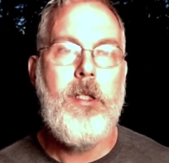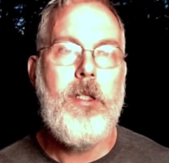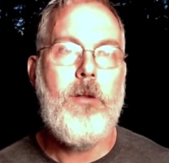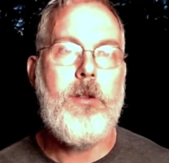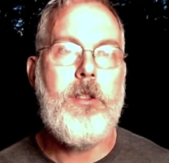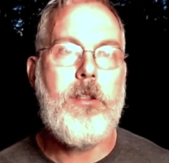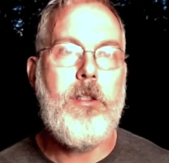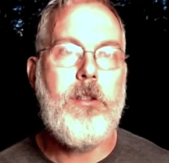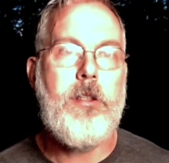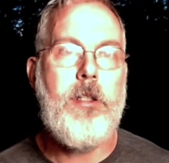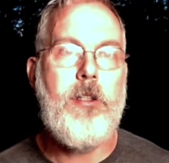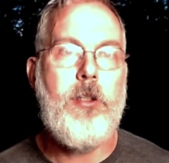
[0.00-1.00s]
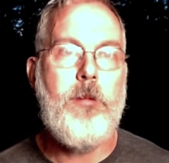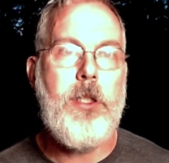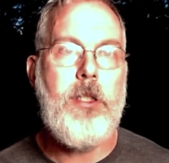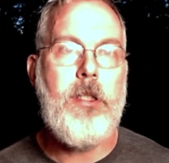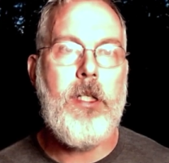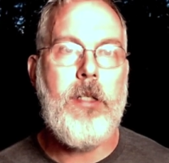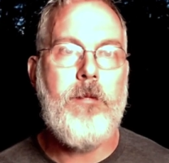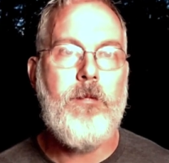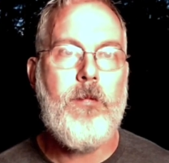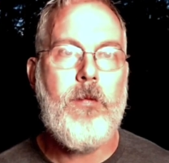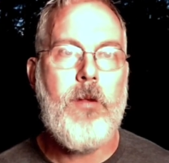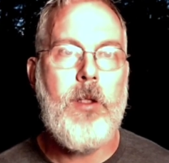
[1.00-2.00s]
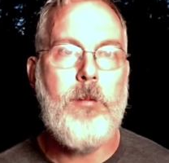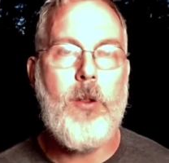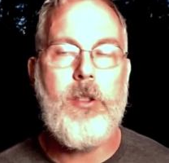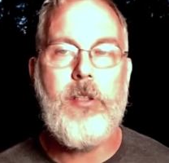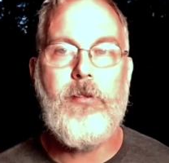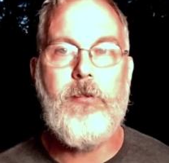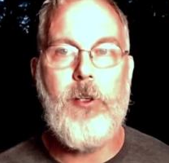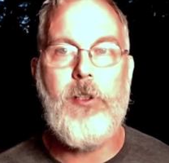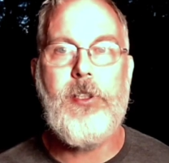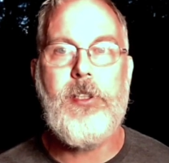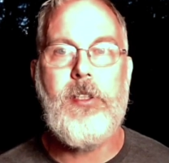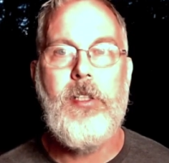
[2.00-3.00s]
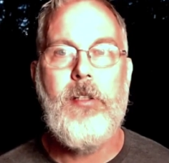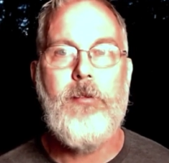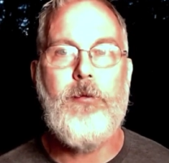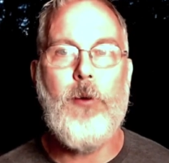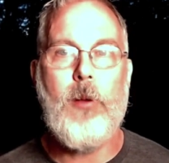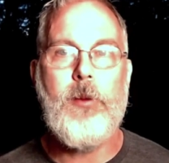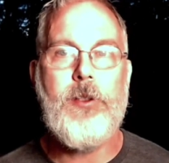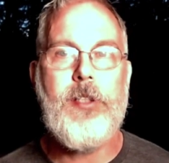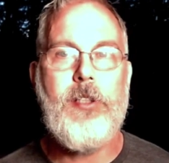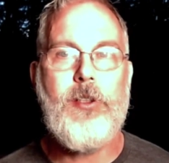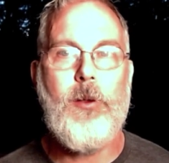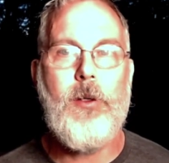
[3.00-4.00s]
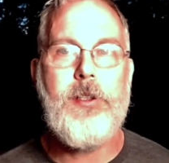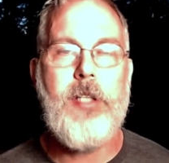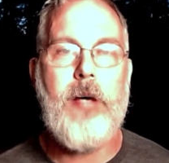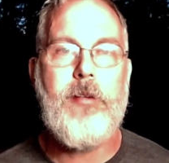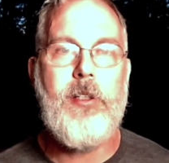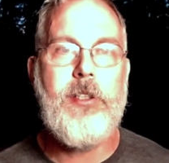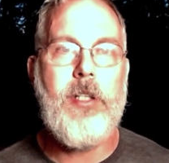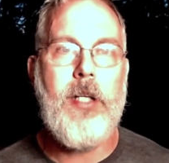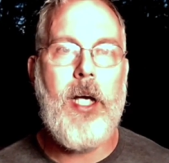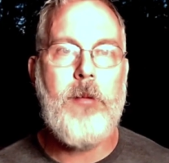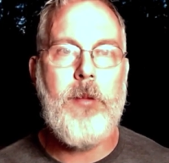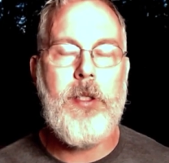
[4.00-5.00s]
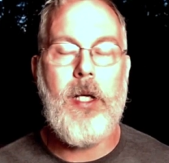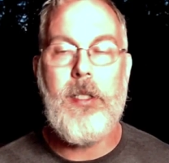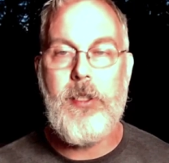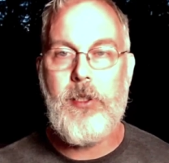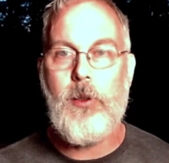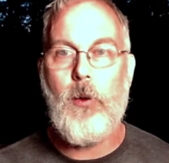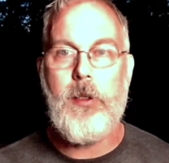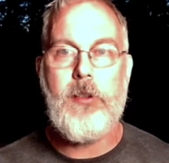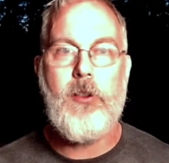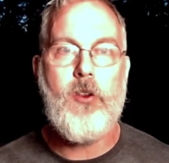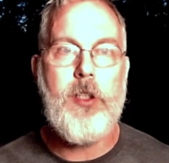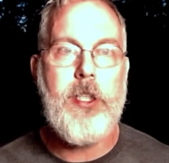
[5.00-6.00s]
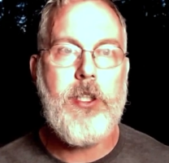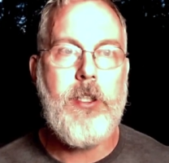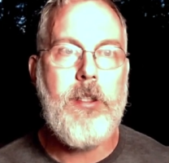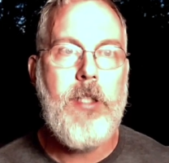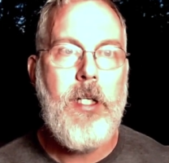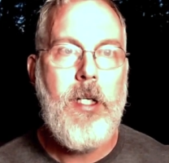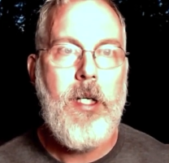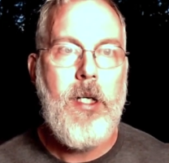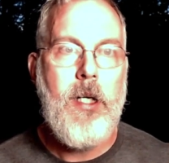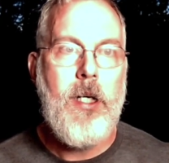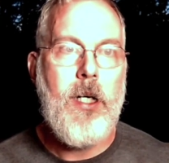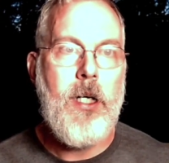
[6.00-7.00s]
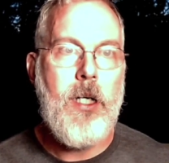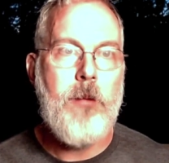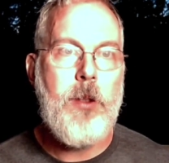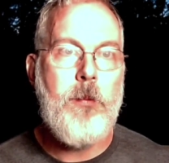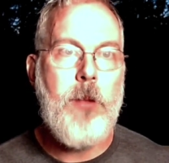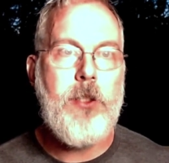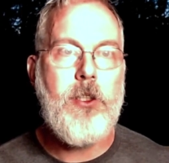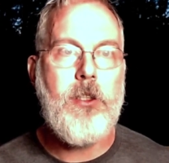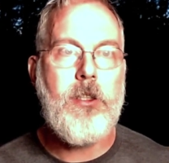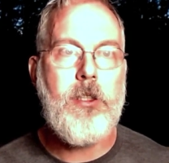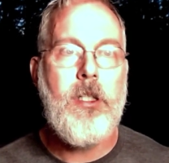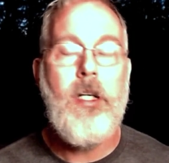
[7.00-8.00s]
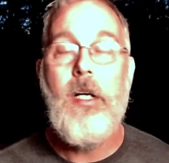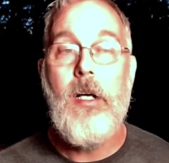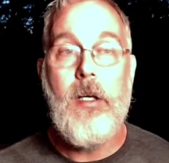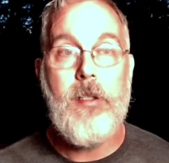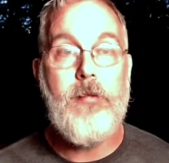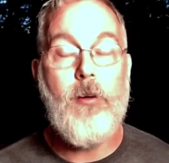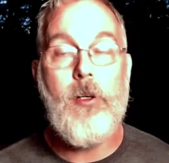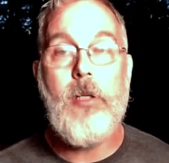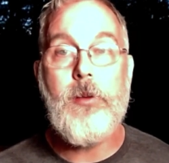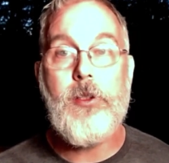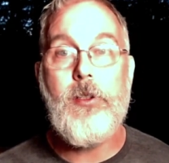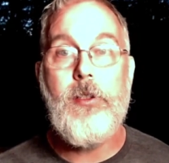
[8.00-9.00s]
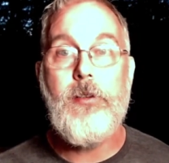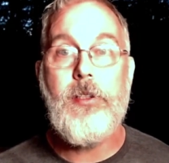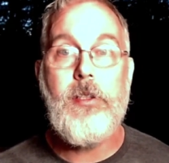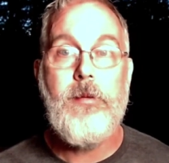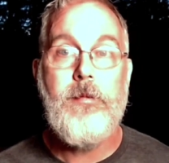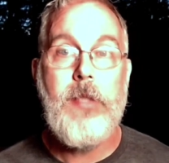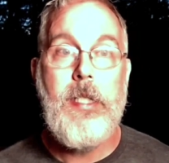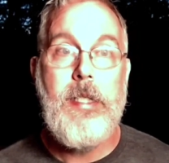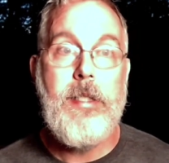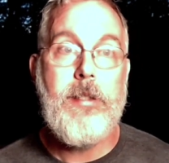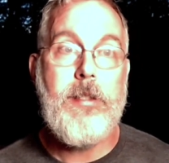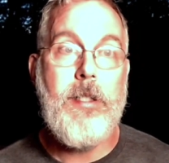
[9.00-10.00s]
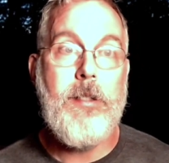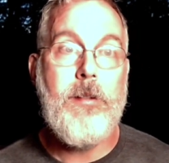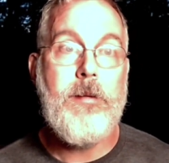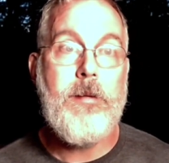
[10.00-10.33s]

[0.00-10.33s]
which is considered to be uh, the Buddha's first formal discourse after his enlightenment, at least according to tradition, um, it mentions the Four Noble Truths. So